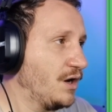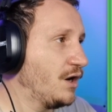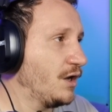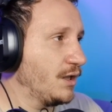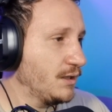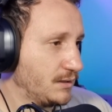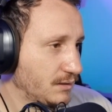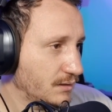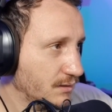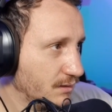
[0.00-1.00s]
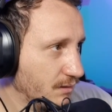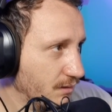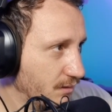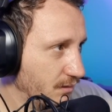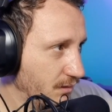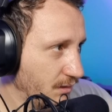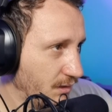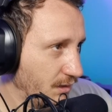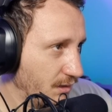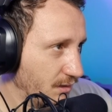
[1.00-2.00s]
on
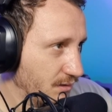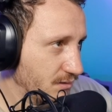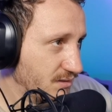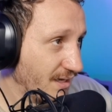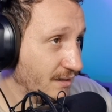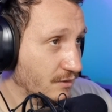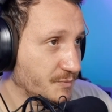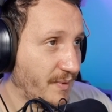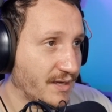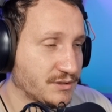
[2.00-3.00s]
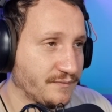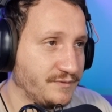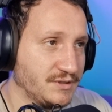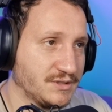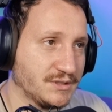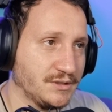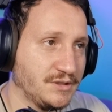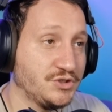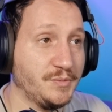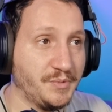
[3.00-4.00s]
the technical specs of the
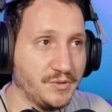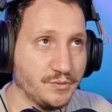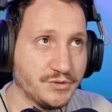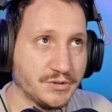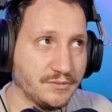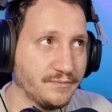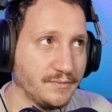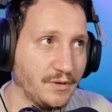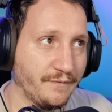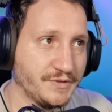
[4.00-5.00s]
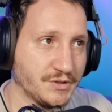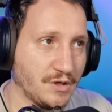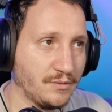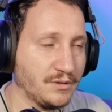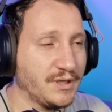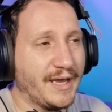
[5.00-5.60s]
GPUs of this console.